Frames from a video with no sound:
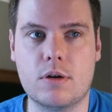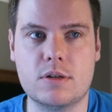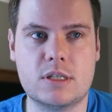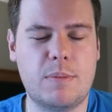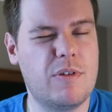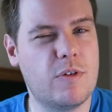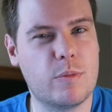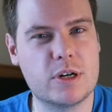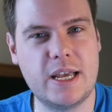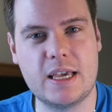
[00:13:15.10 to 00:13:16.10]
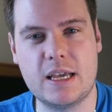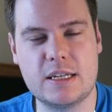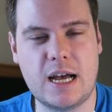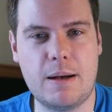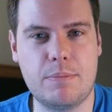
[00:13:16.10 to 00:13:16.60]
some of them were taking
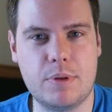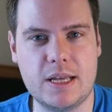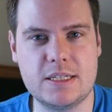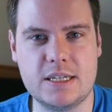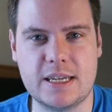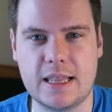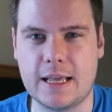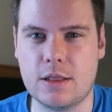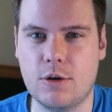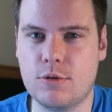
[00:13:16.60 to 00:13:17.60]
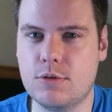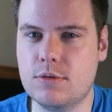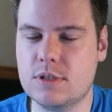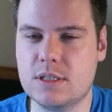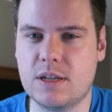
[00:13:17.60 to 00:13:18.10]
top placings at like
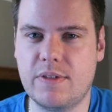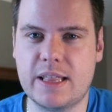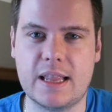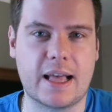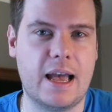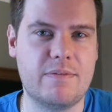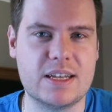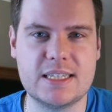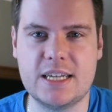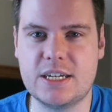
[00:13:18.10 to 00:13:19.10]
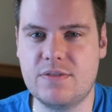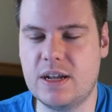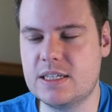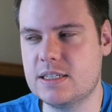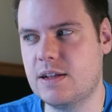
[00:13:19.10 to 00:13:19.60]
locals and stuff like that, like Hype Festation
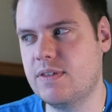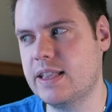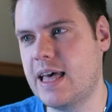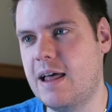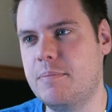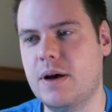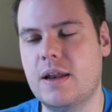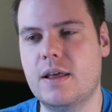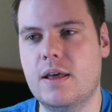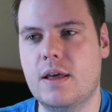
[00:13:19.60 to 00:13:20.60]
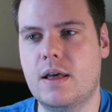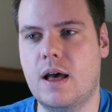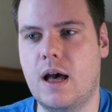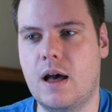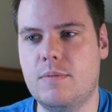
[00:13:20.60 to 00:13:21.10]
events and stuff like that. But
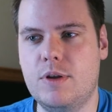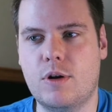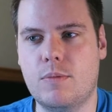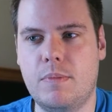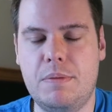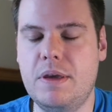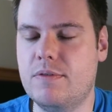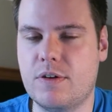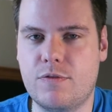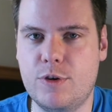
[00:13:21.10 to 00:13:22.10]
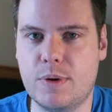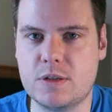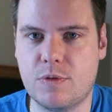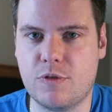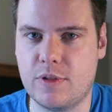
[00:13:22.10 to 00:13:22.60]
you know, maybe even a few
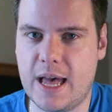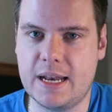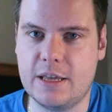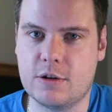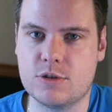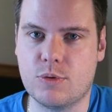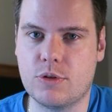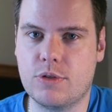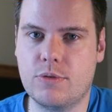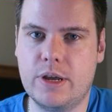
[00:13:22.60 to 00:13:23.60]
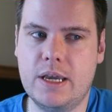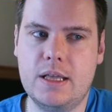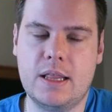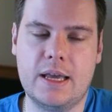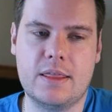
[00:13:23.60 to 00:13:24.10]
months before that in Gears of War
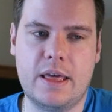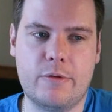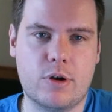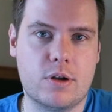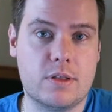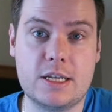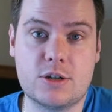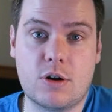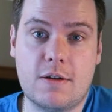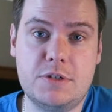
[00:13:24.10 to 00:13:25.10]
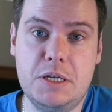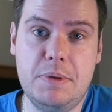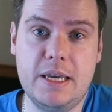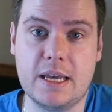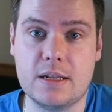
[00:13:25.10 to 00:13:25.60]
3, like they started off
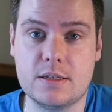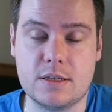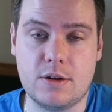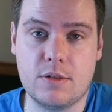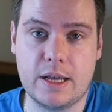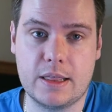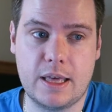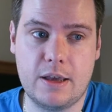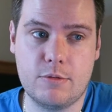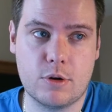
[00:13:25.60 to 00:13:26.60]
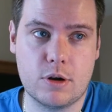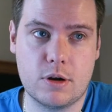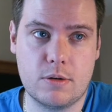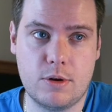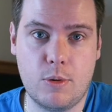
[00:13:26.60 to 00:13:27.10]
GB kids, you know, like they
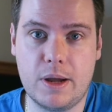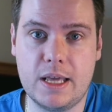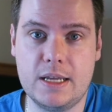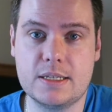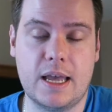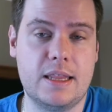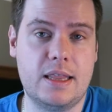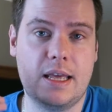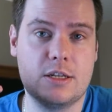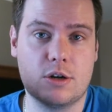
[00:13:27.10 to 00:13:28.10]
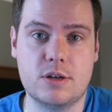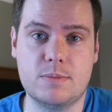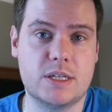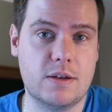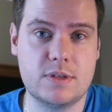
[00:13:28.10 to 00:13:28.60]
were nobodies, and then they turned
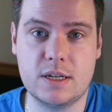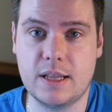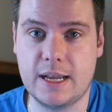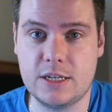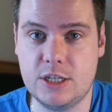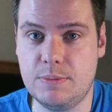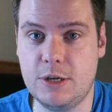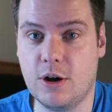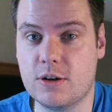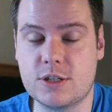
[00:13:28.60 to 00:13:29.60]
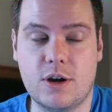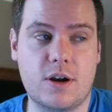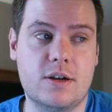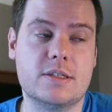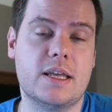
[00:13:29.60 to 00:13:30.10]
themselves into like GB
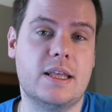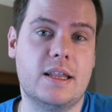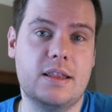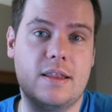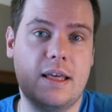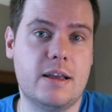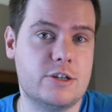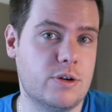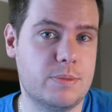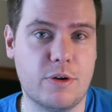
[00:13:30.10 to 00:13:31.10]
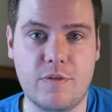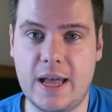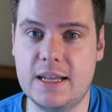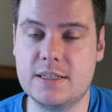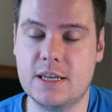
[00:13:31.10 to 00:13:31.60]
All-Stars, and then they showed up to
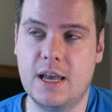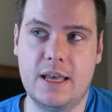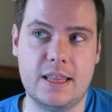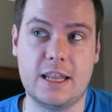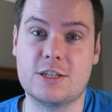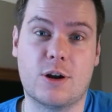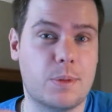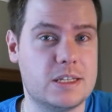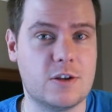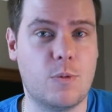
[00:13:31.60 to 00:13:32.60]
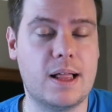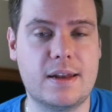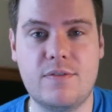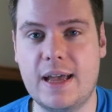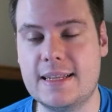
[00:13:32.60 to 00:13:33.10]
events, then they started placing well at
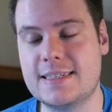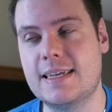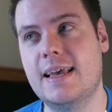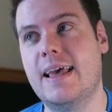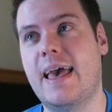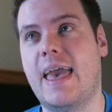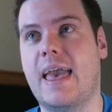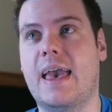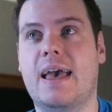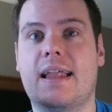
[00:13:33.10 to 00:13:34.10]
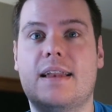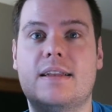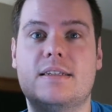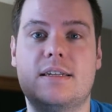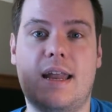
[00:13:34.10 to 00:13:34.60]
events,
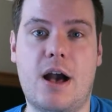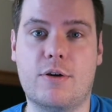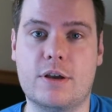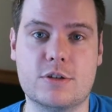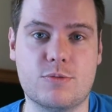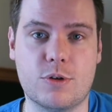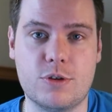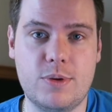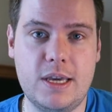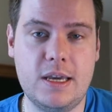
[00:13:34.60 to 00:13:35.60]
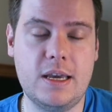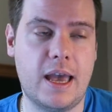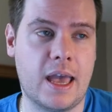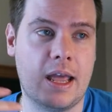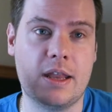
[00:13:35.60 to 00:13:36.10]
and now Gears of War UE,
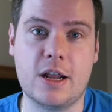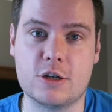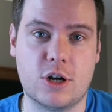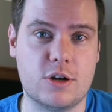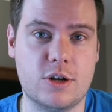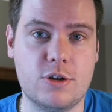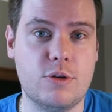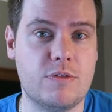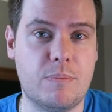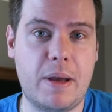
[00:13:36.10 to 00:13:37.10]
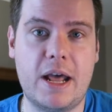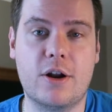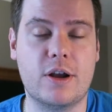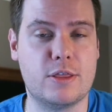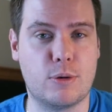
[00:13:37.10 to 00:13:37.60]
and they're starting to do even
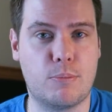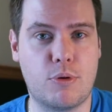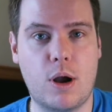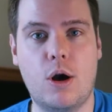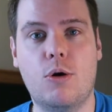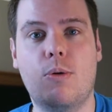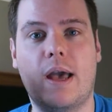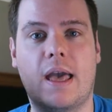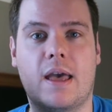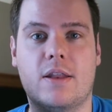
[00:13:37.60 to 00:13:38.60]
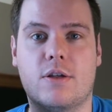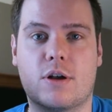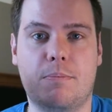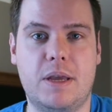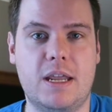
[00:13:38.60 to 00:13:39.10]
better, and they're pro, and they're
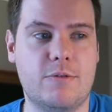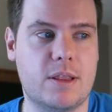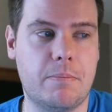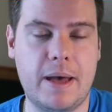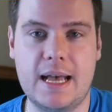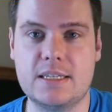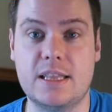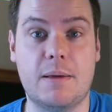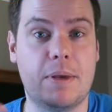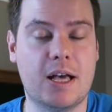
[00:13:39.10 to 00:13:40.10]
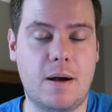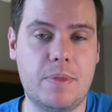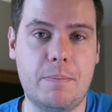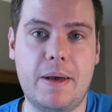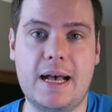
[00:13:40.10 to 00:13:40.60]
competing with the best, and they
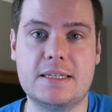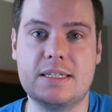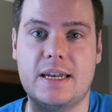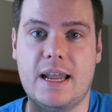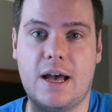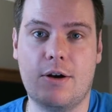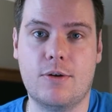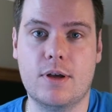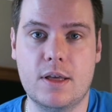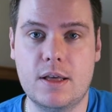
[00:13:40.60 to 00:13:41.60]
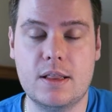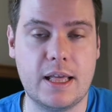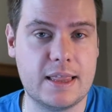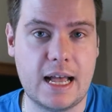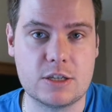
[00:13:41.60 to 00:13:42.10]
become the best, and now
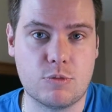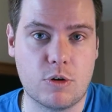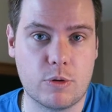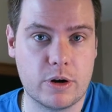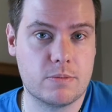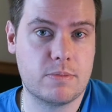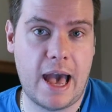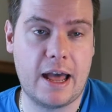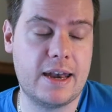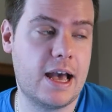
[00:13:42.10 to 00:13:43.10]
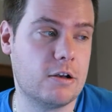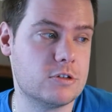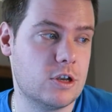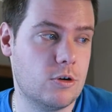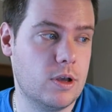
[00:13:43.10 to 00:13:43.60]
like that's where we're at now.
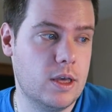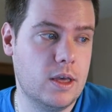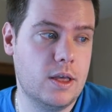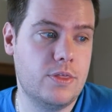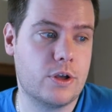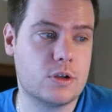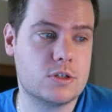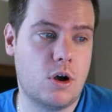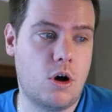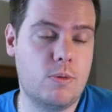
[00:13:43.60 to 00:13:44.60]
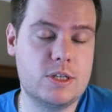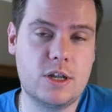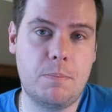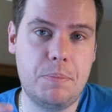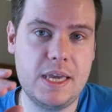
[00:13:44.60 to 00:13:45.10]
So there's always
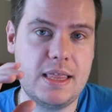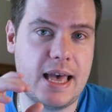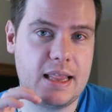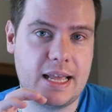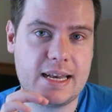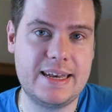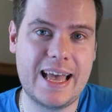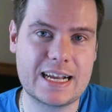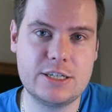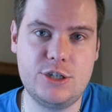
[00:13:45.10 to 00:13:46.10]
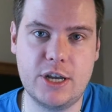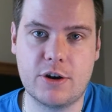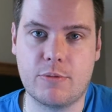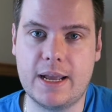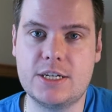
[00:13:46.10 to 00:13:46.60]
going to be that like next
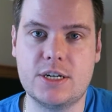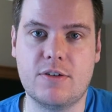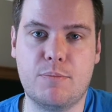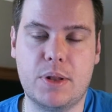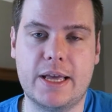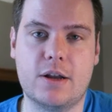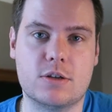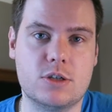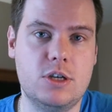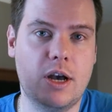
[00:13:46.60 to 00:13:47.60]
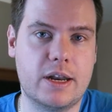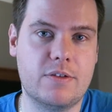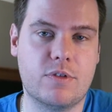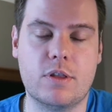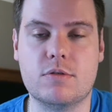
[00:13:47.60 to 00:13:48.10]
generation of players
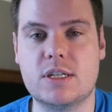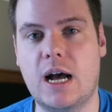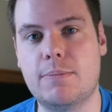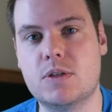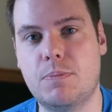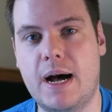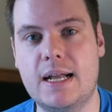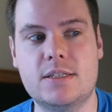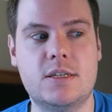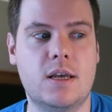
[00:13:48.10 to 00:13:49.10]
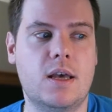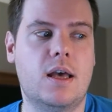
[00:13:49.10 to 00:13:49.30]
gunning for those top spots.